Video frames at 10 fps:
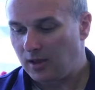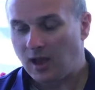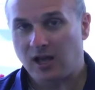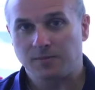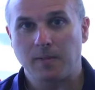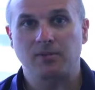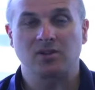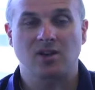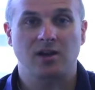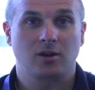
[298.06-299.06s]
As people
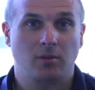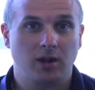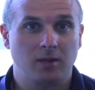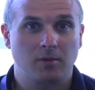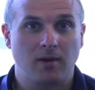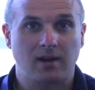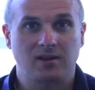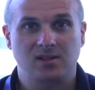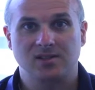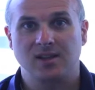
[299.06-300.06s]
design curriculum around
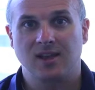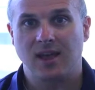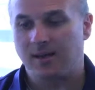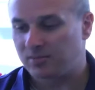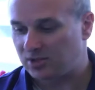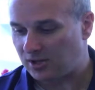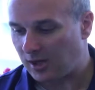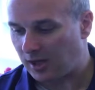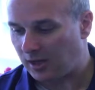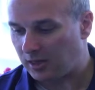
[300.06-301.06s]
existing games,
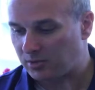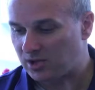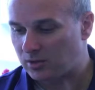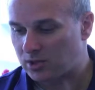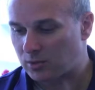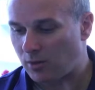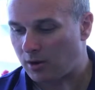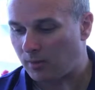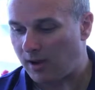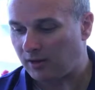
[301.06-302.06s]
uh, there was an interesting
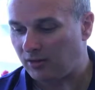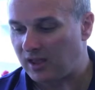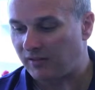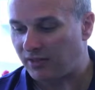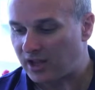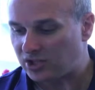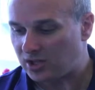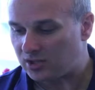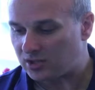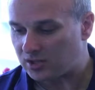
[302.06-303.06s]
run around League of
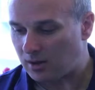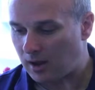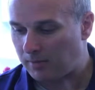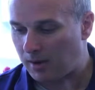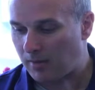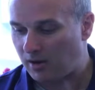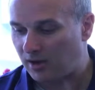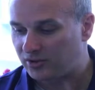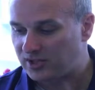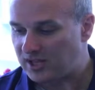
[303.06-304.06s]
Legends uh, by Mary
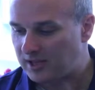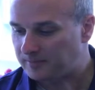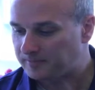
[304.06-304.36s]
L. D.